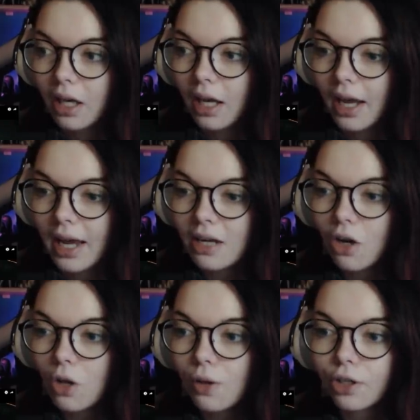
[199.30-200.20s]
It
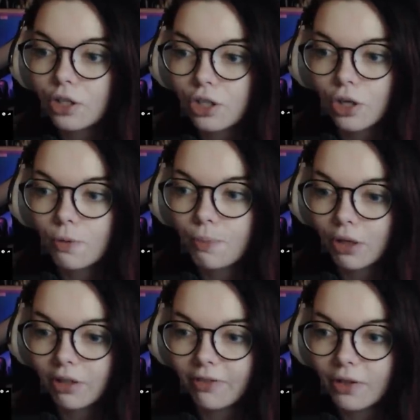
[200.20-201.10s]
all looks so
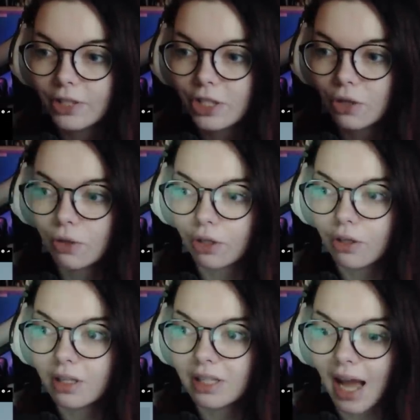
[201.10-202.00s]
beautiful and so
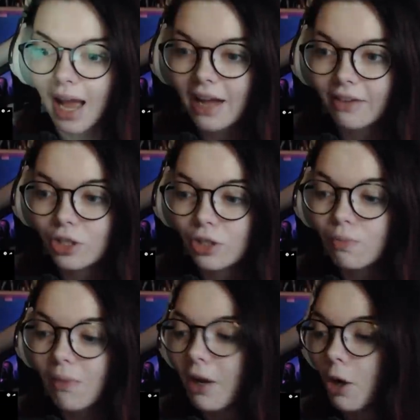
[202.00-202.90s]
good.
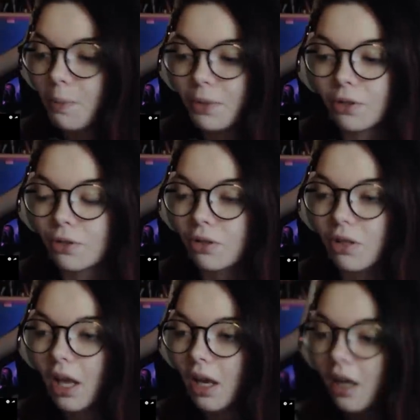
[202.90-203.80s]
My hopes are...
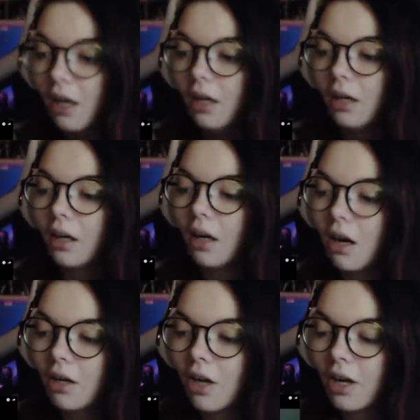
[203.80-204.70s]

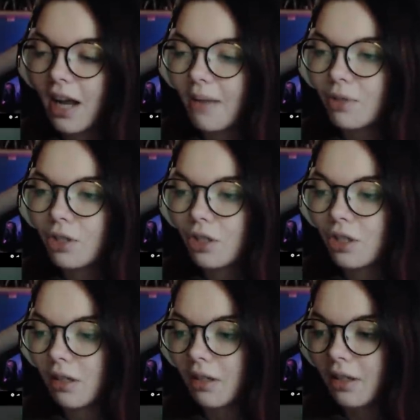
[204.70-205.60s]
Oh god, I'm
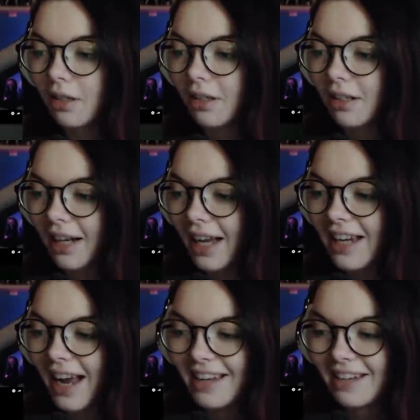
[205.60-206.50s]
just,
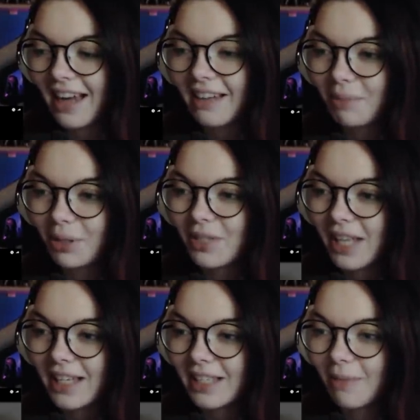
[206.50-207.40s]
I can't
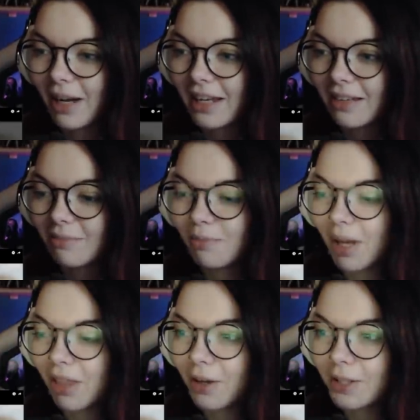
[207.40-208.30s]
process my
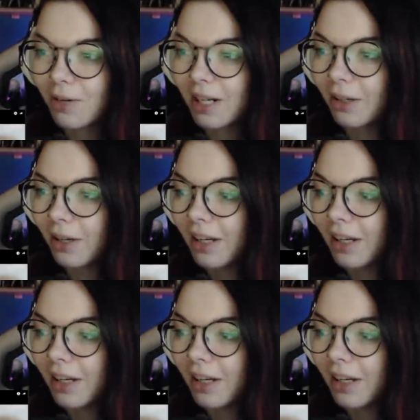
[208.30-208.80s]
thoughts right now.